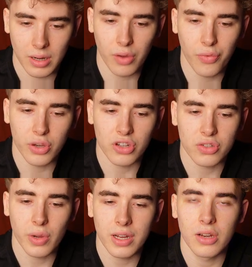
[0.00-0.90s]
Now if we just
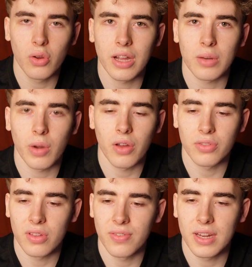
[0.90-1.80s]
quickly look at one of
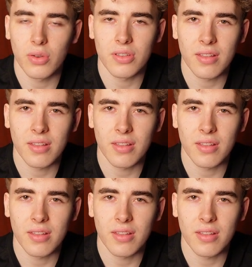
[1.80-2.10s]
those videos,